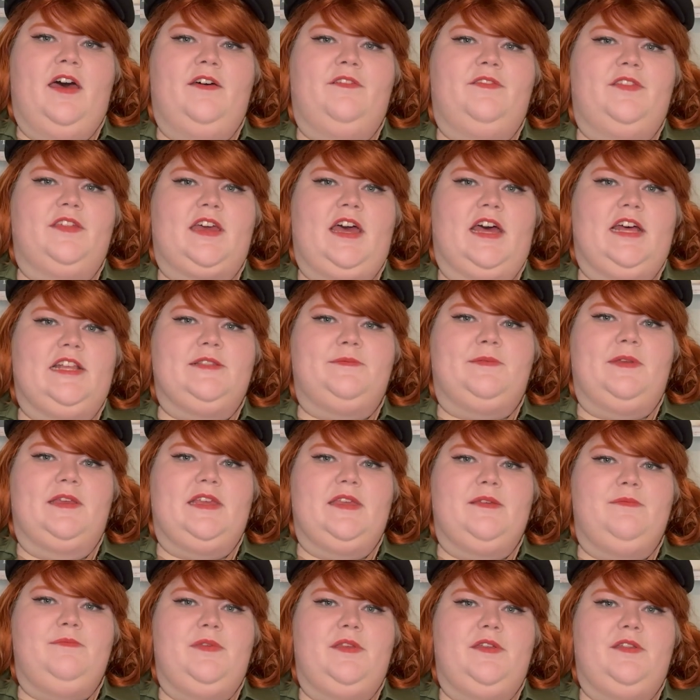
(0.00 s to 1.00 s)
of the cosplay
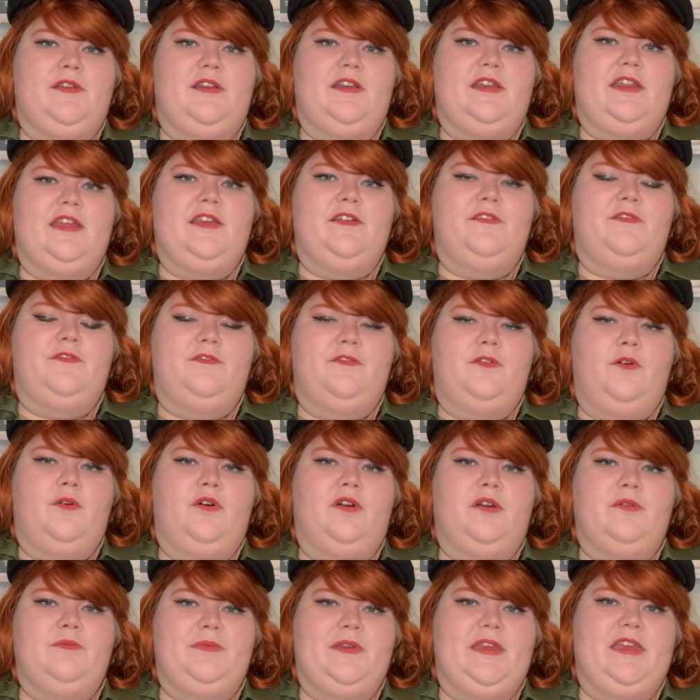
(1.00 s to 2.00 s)
community
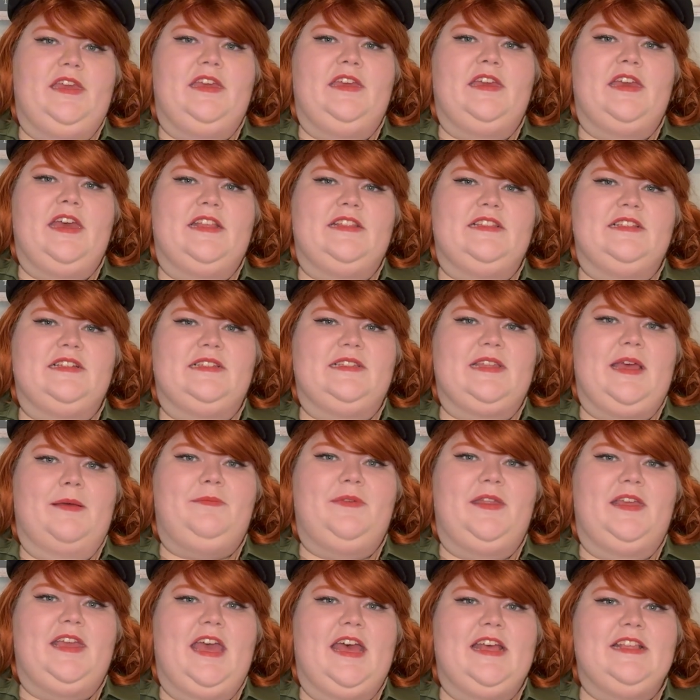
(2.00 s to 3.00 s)
for being as
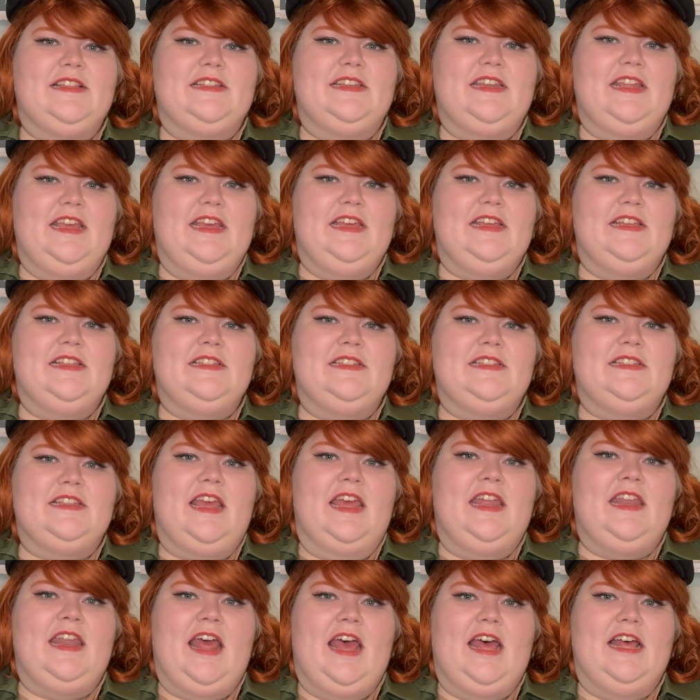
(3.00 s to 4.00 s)
accepting as it is
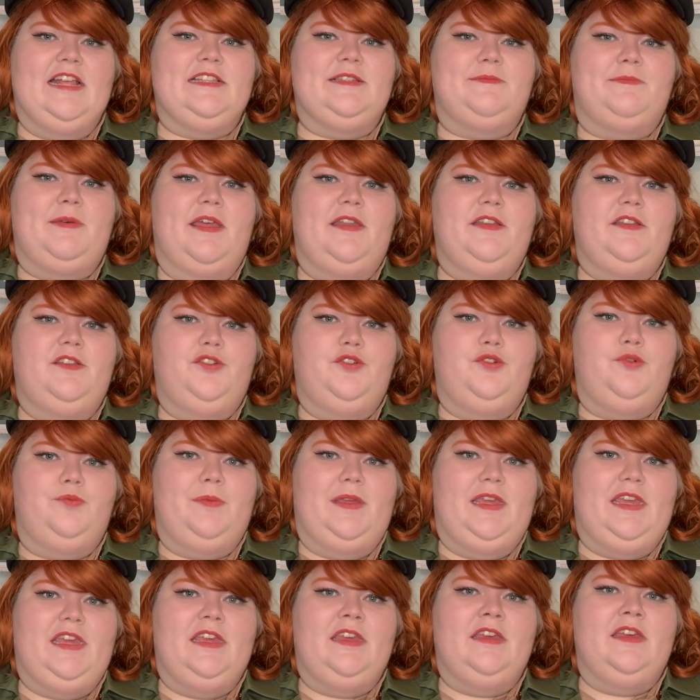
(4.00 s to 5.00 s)
and has been to
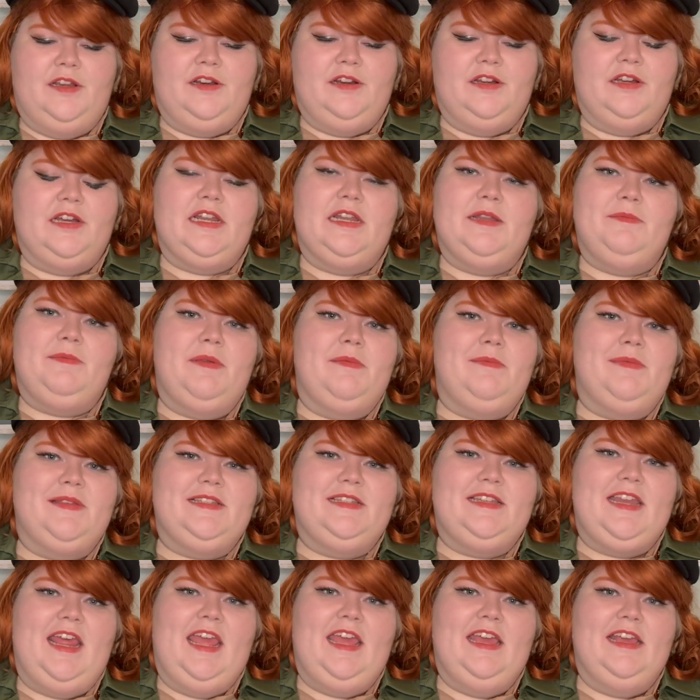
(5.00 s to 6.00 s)
me. There are going to be
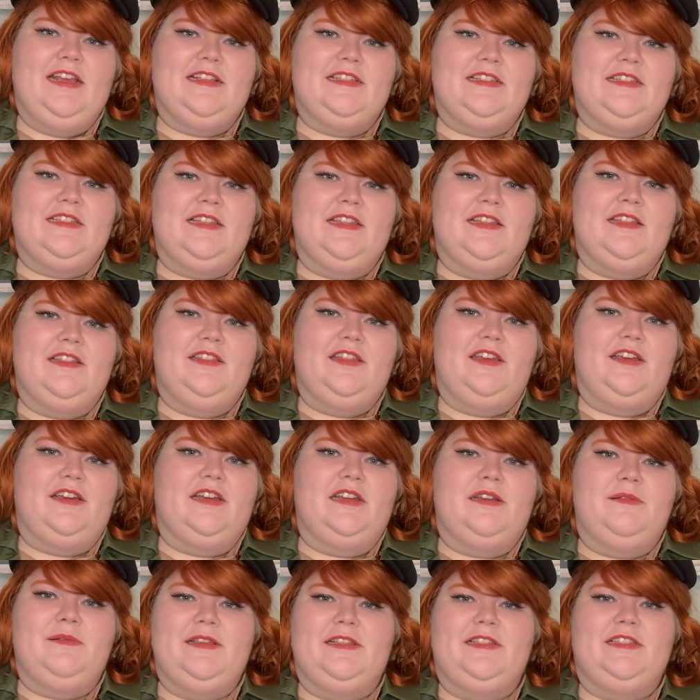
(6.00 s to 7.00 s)
mistakes, there are
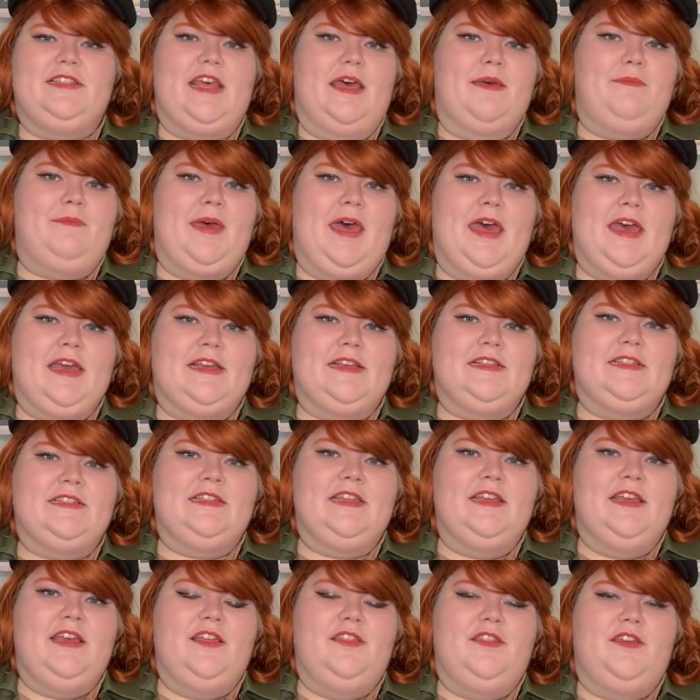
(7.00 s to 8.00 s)
going to be setbacks,
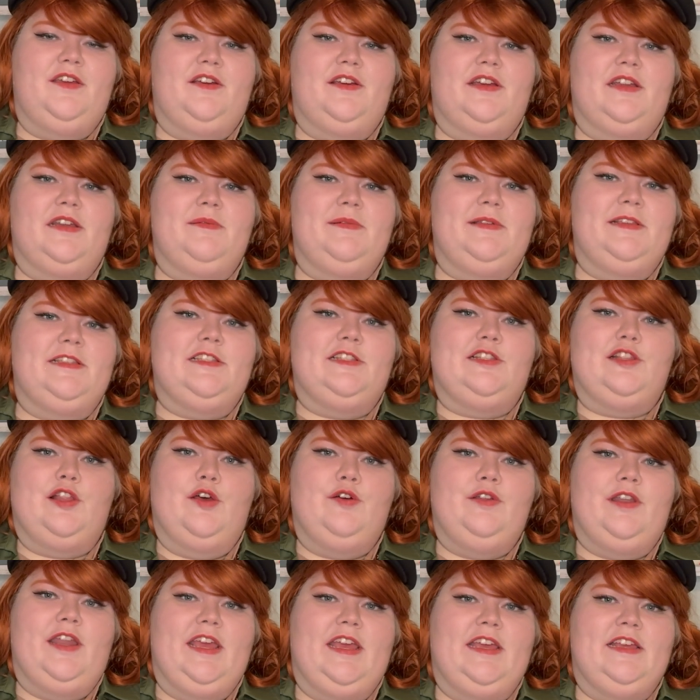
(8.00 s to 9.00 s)
there are going to be
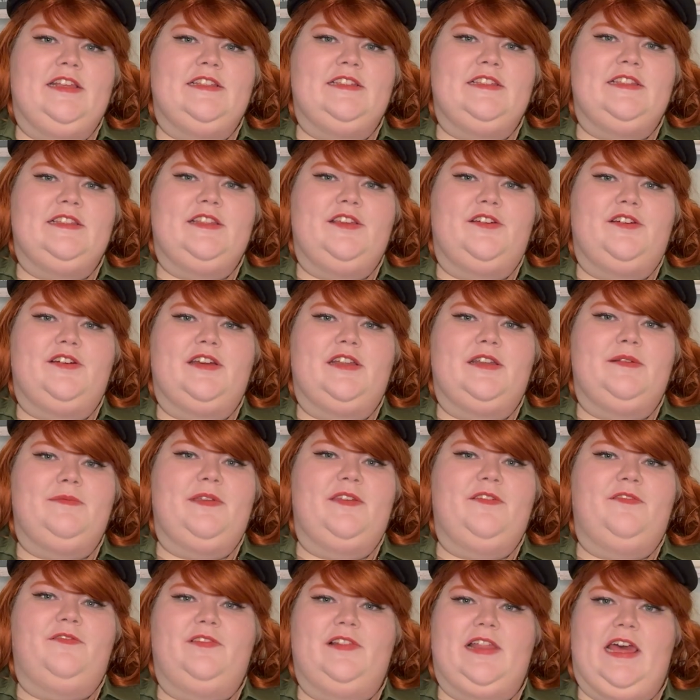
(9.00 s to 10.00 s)
slow days, there are going to
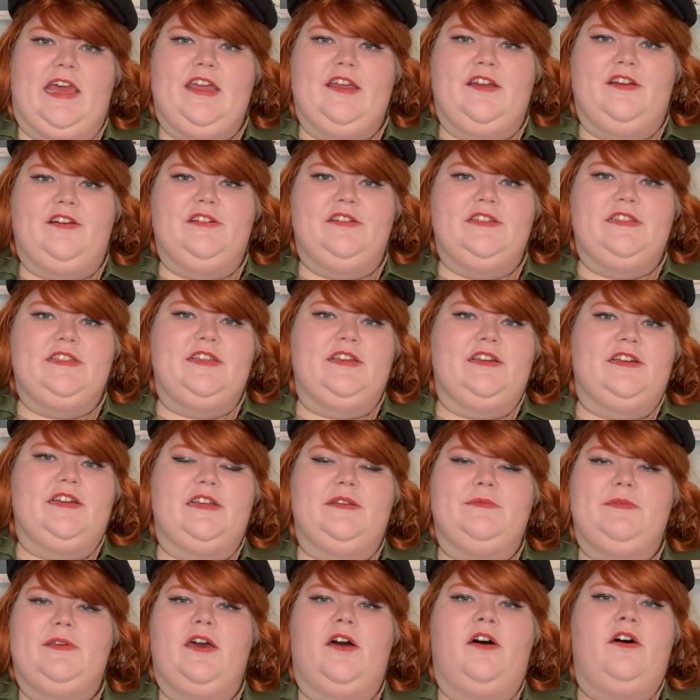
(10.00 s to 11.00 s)
be flares, there are going
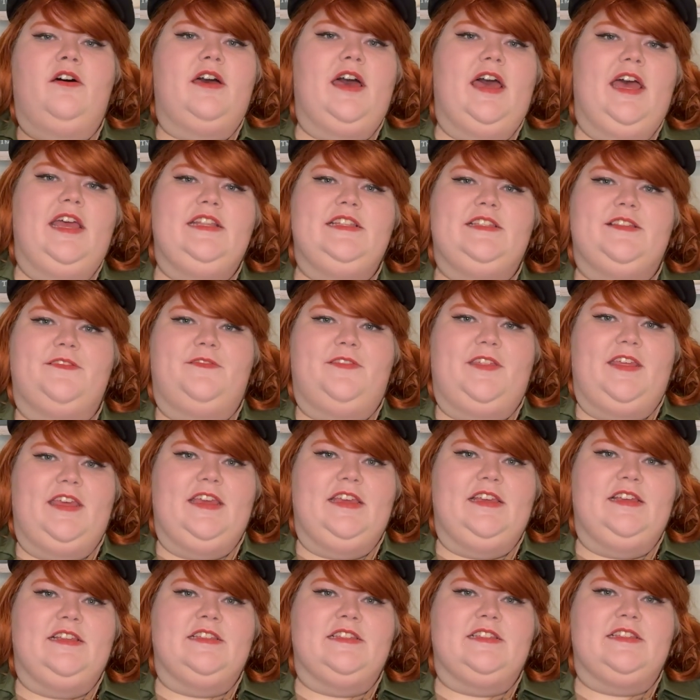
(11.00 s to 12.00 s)
to be all kinds of
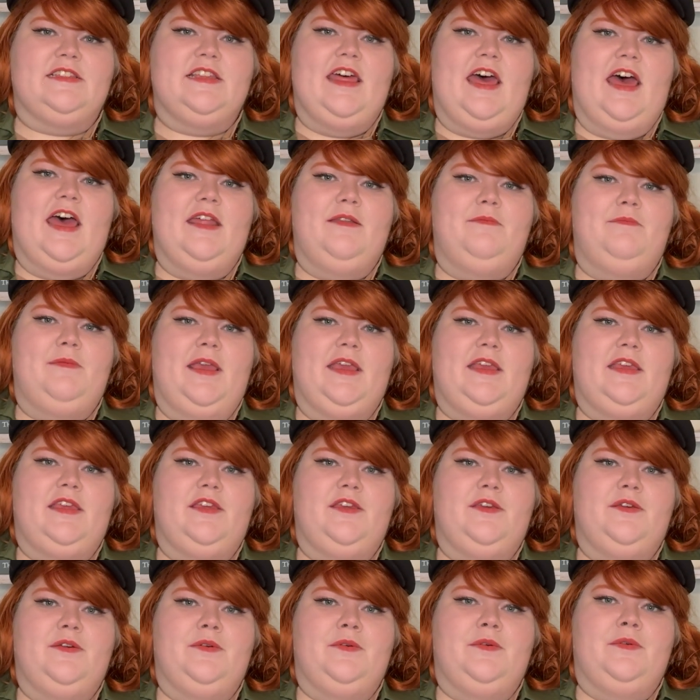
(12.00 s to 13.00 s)
things that make
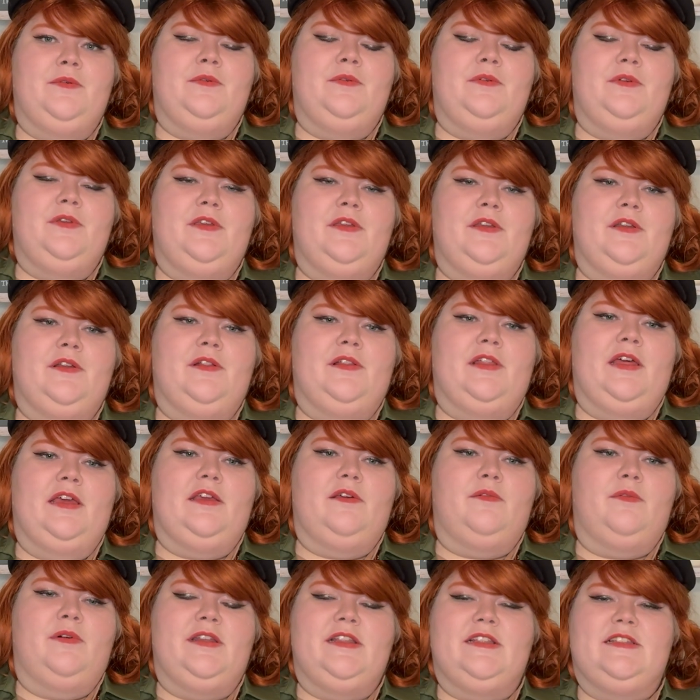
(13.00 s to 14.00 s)
you, like
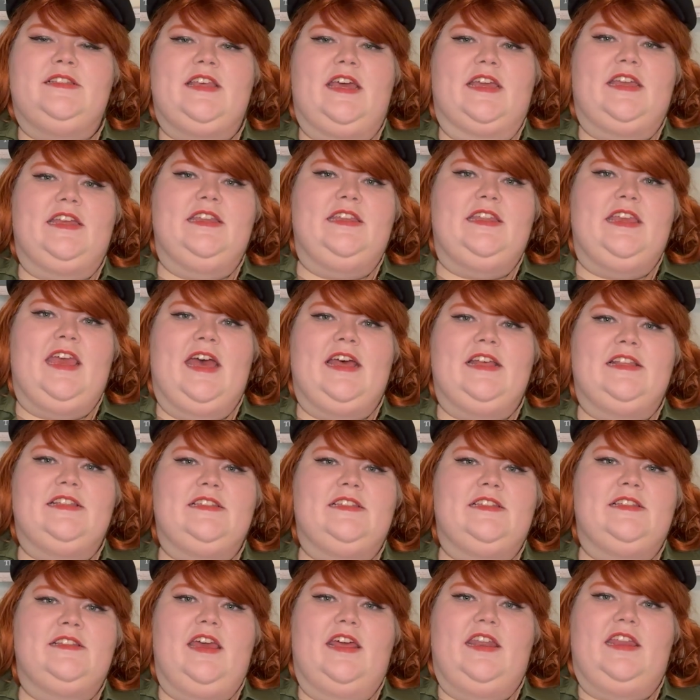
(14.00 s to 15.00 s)
want to second
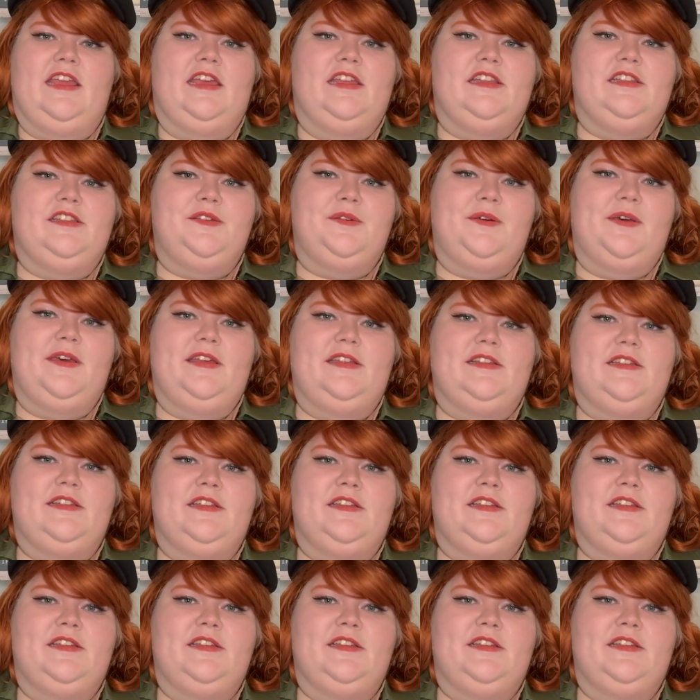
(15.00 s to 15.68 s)
guess getting into it.